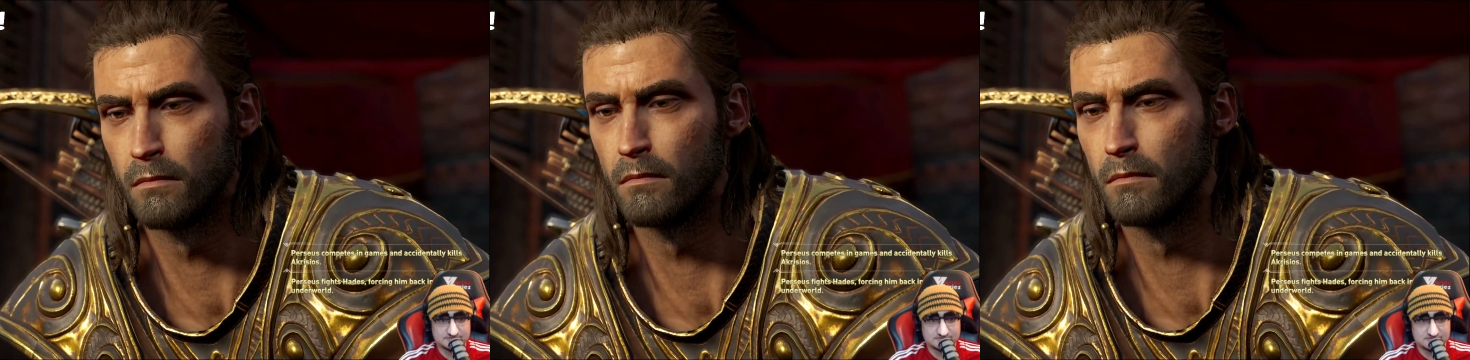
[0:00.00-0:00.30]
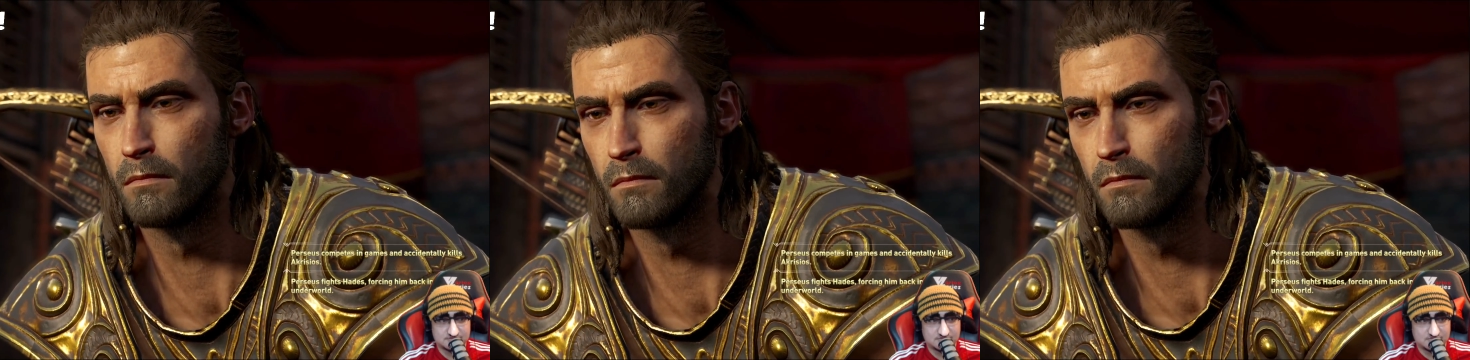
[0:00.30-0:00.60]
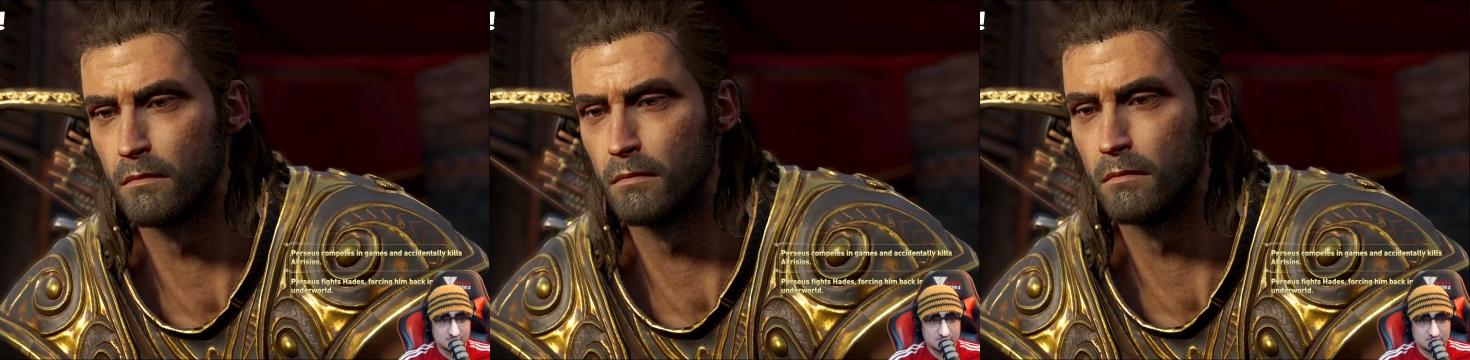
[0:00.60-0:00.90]

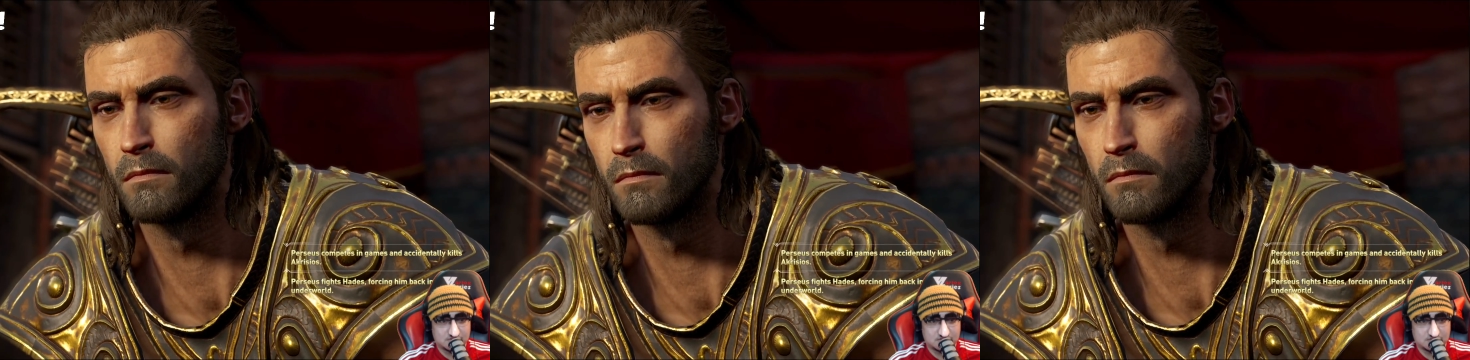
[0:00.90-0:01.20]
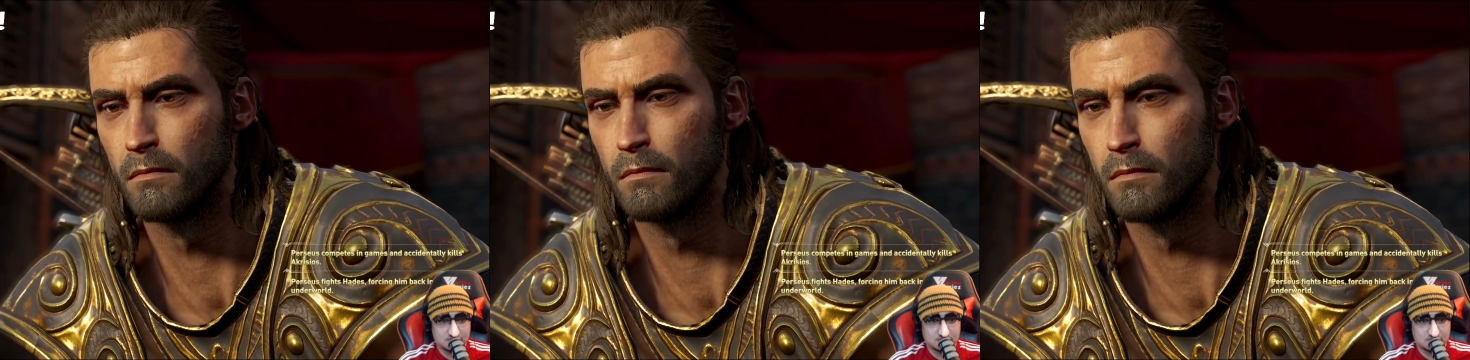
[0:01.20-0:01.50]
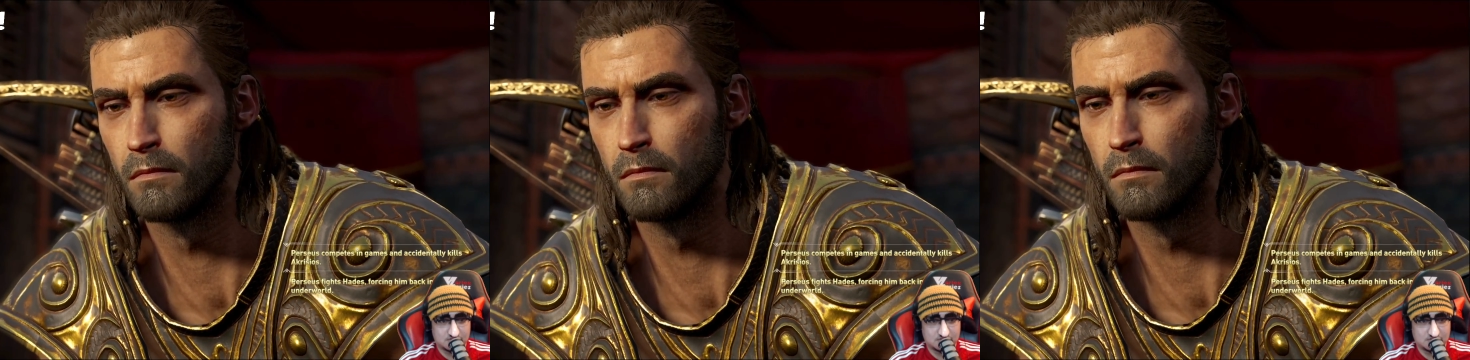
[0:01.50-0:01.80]

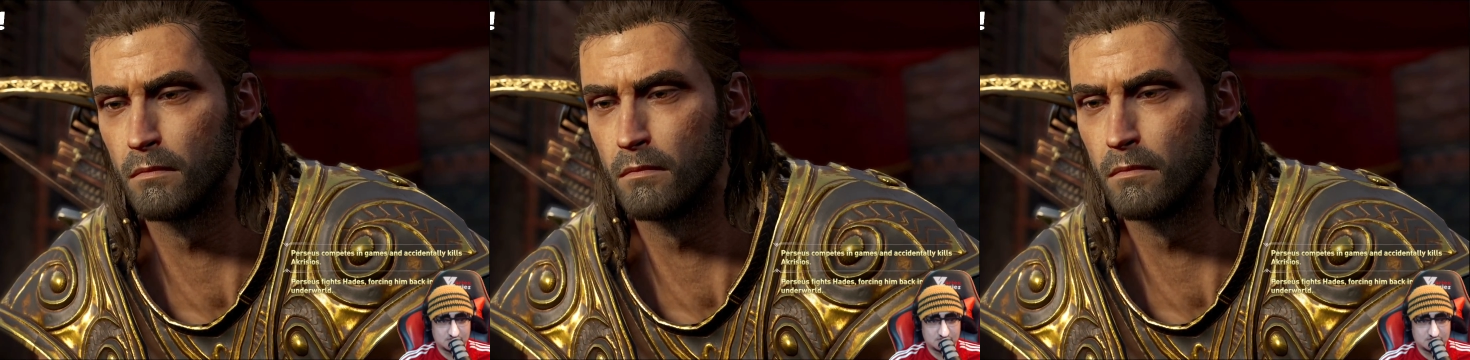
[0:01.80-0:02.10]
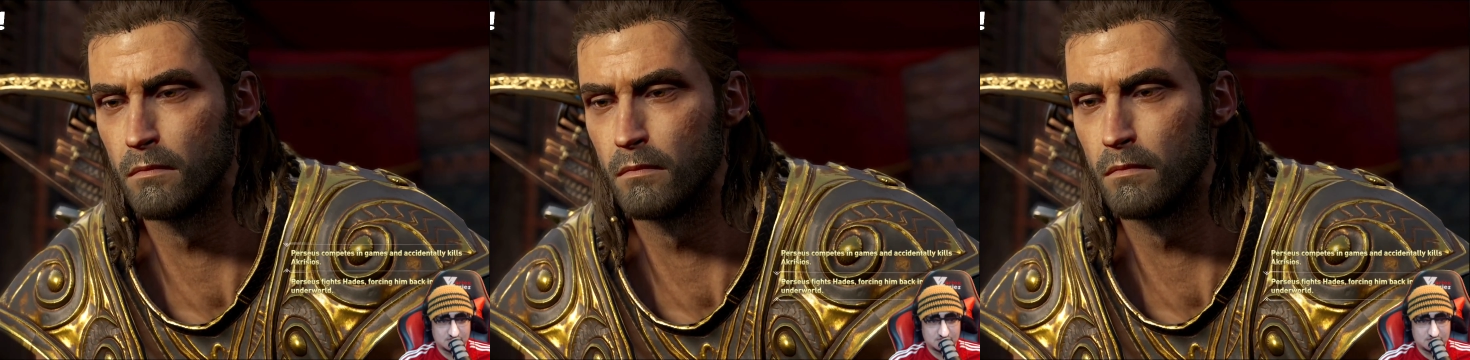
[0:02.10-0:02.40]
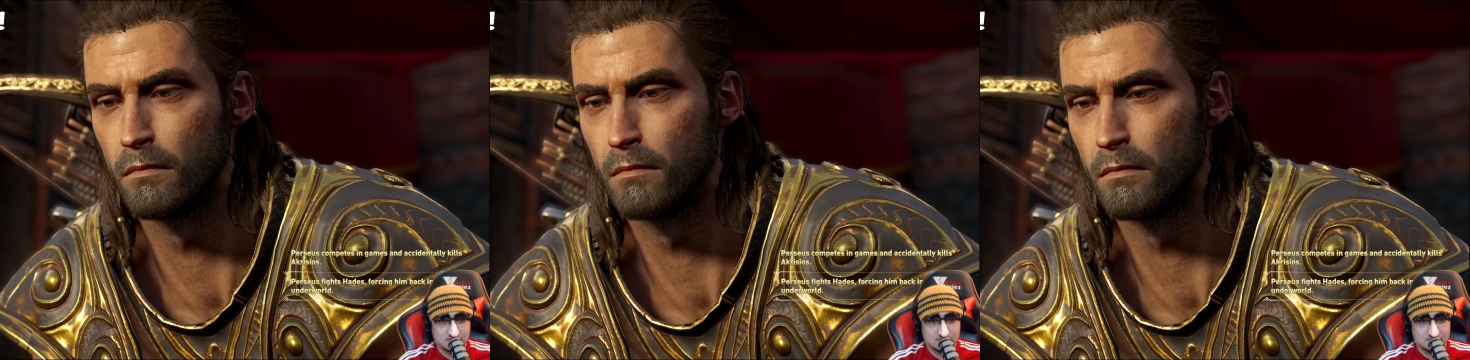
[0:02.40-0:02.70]

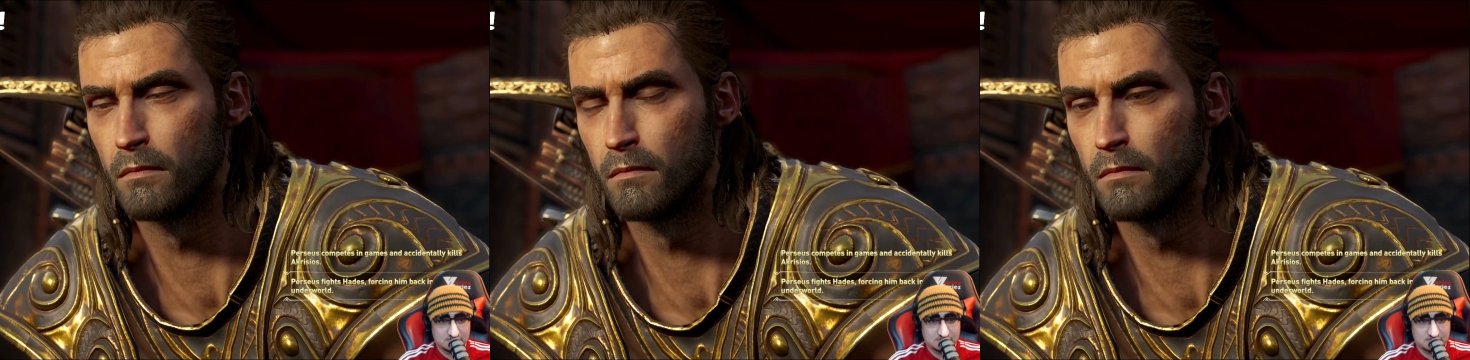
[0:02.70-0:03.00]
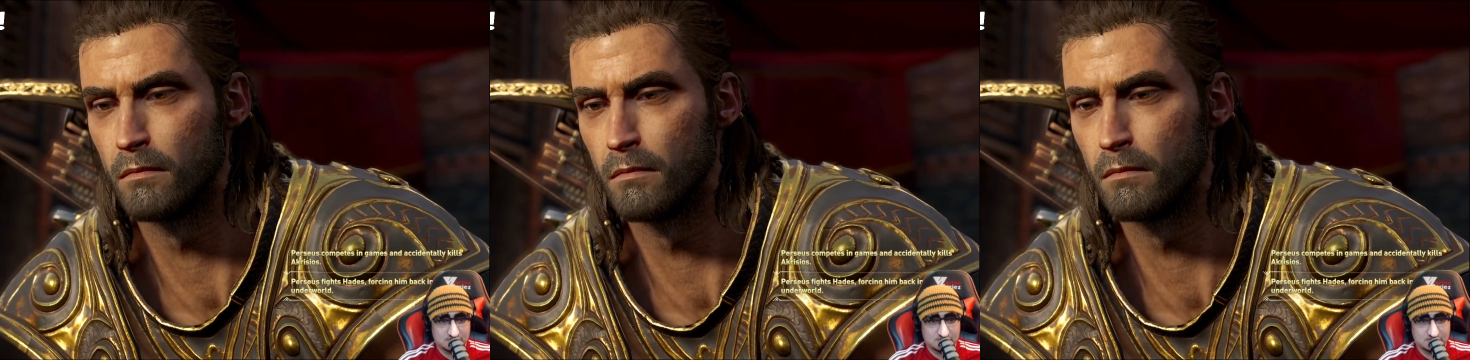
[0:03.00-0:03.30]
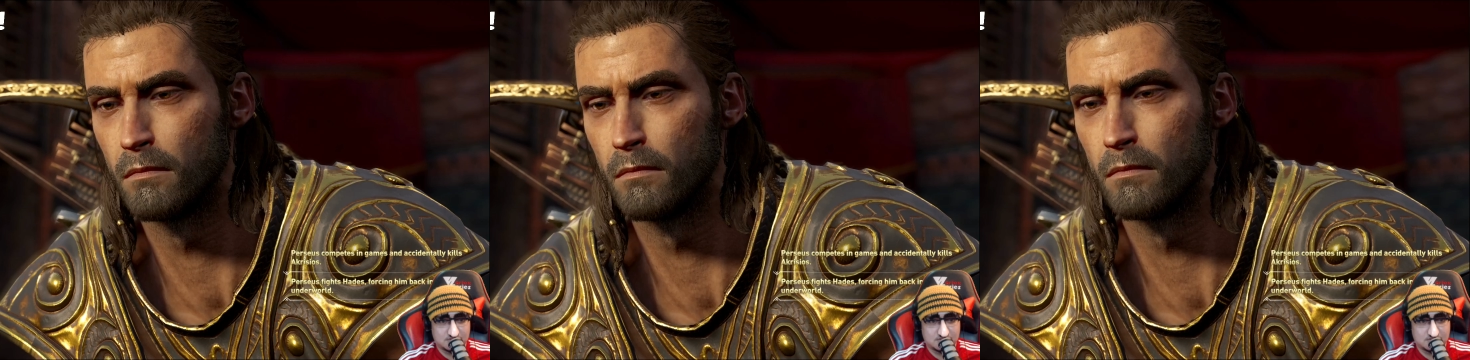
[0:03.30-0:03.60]

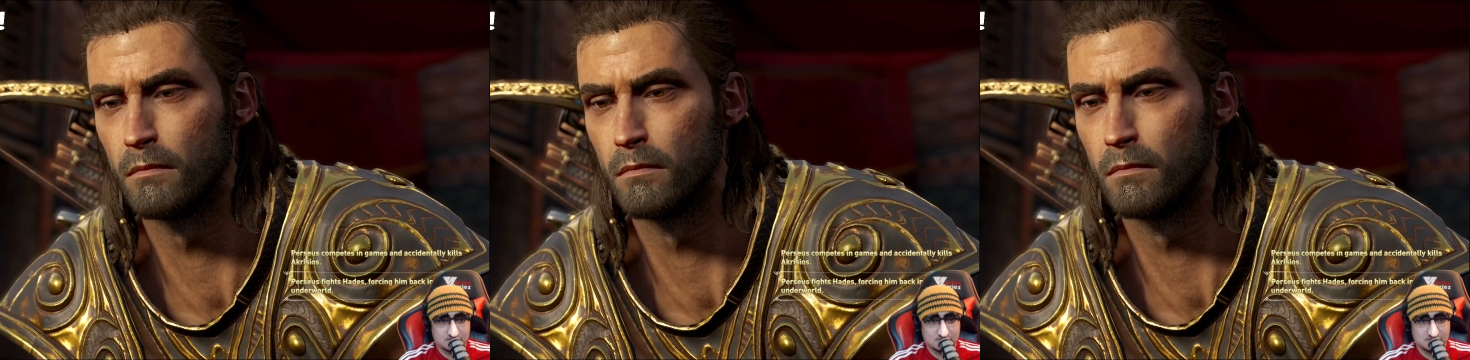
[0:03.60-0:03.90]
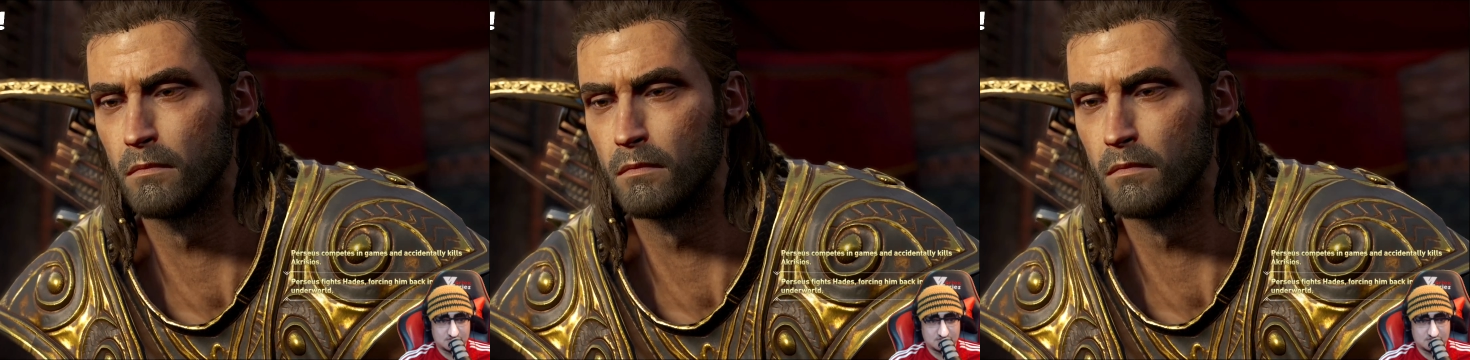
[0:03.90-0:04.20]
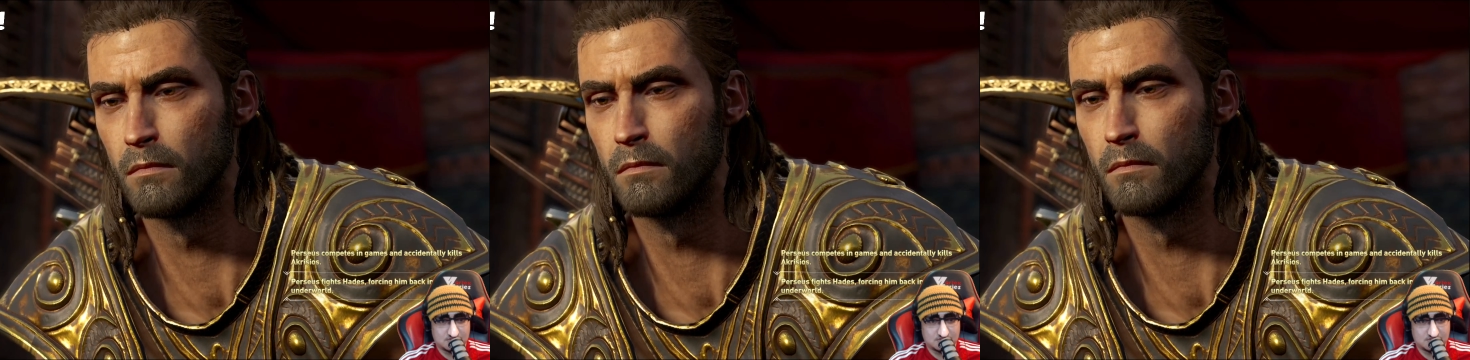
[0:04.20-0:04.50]

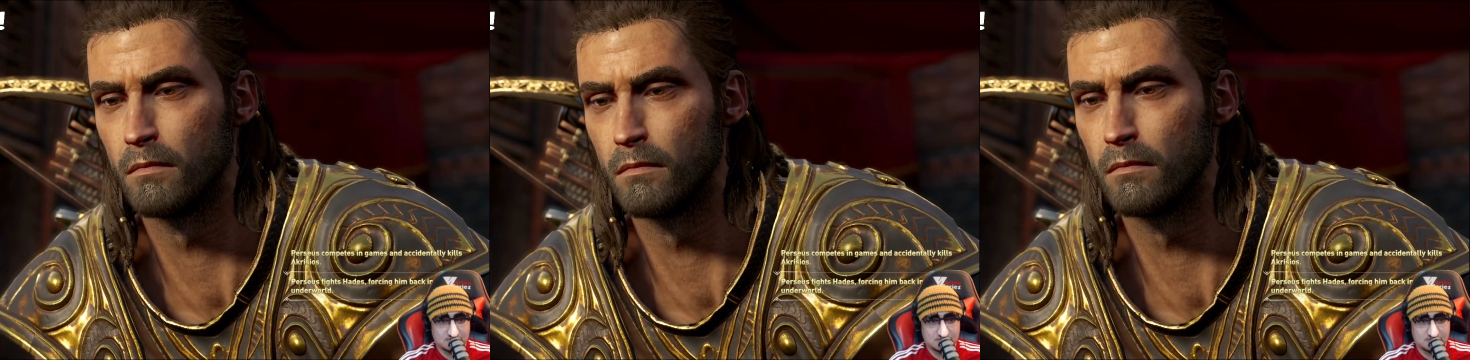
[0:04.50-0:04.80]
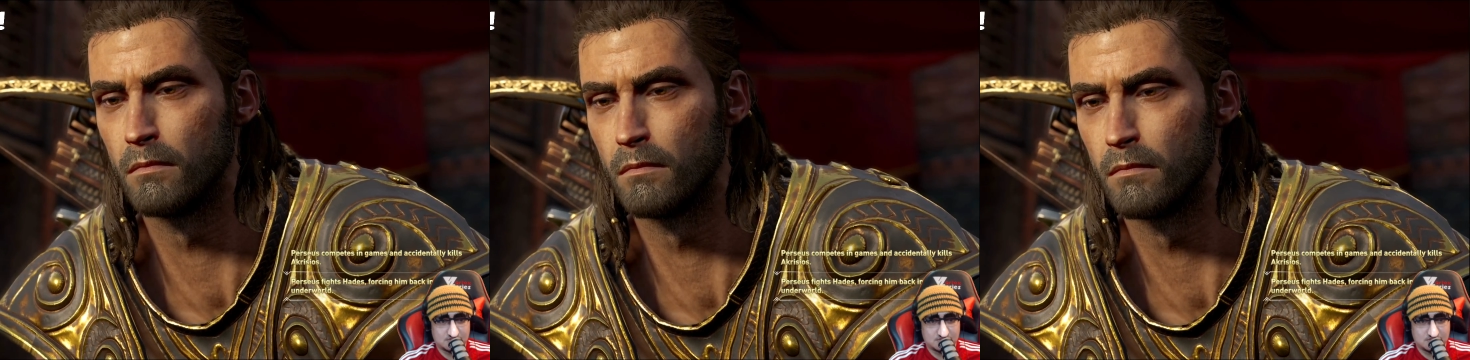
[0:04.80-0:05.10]
Nothing is said.